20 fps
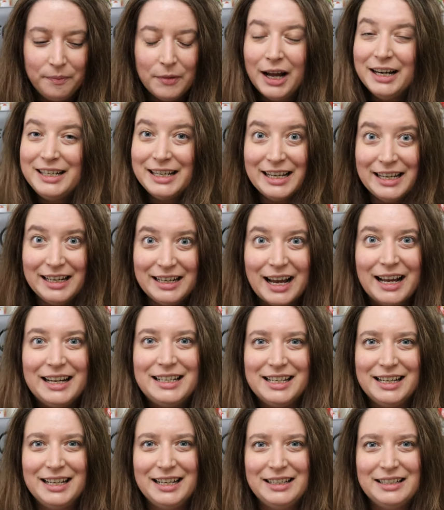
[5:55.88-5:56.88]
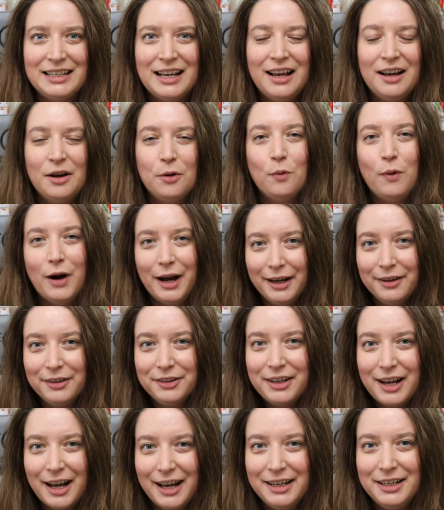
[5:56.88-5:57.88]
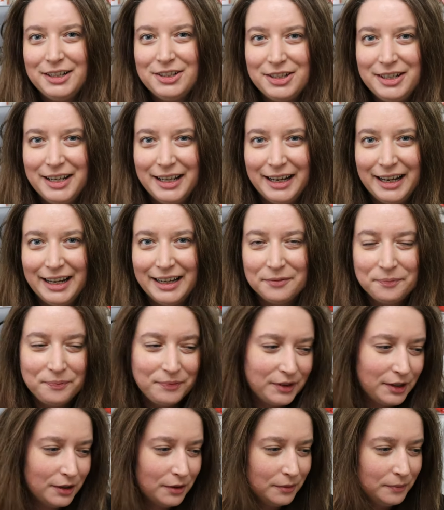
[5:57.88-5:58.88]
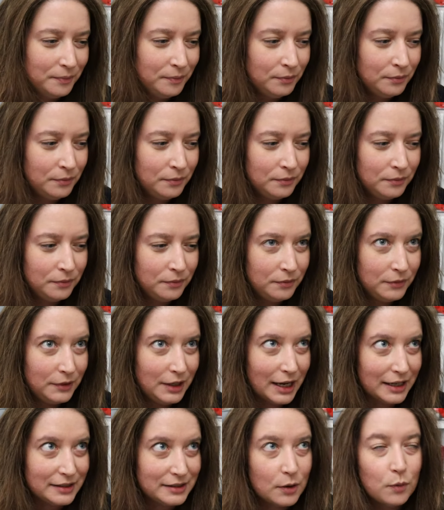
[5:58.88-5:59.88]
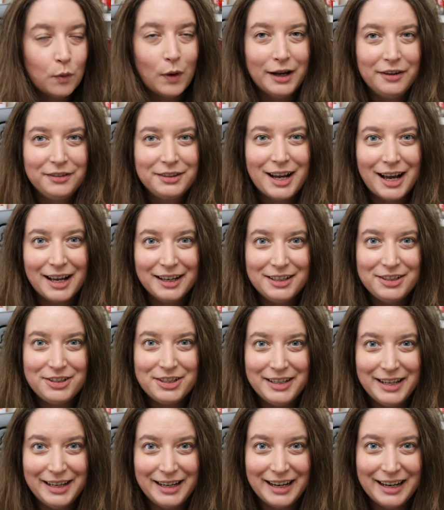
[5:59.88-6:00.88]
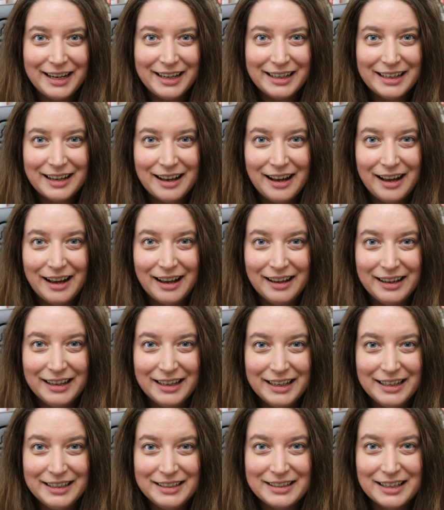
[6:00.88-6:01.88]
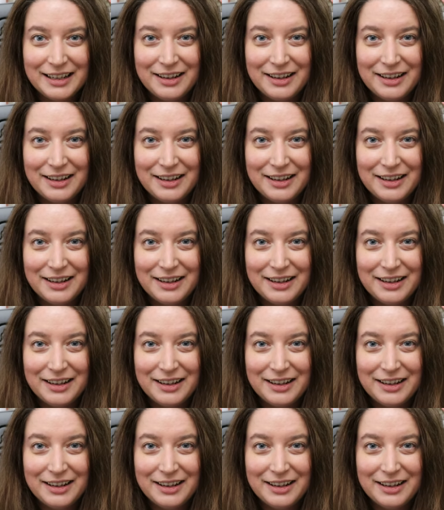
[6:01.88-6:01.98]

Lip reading: I did. Wild Cottage Knitting. Yes, Wild Cottage Knitting is